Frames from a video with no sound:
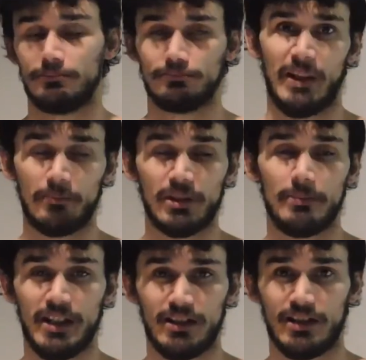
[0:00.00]

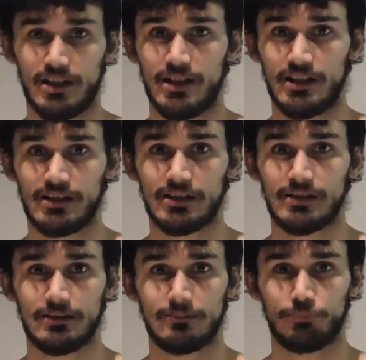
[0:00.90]
implement these
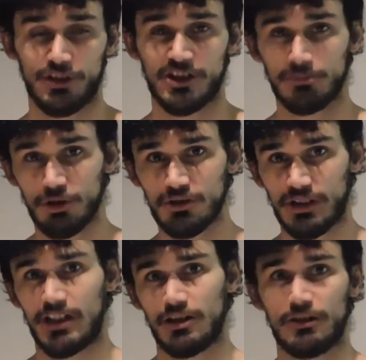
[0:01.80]
principles
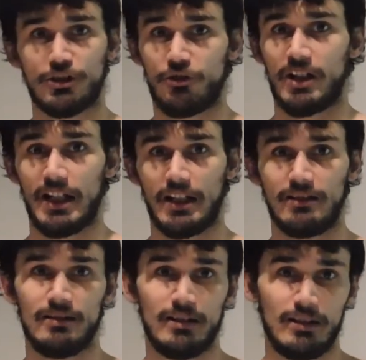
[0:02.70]
into your training
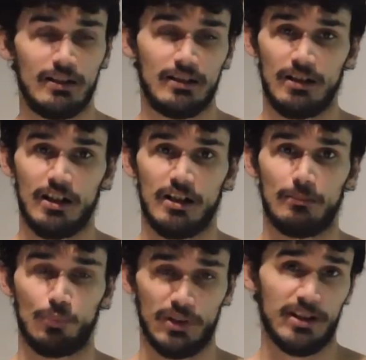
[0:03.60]

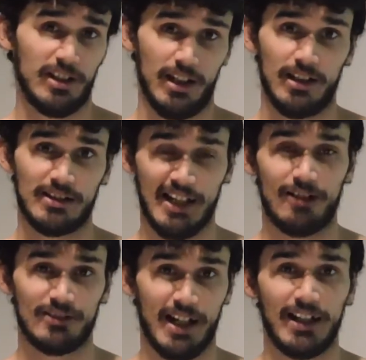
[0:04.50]
with a
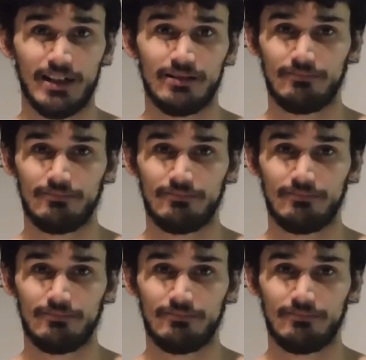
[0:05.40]
sound diet,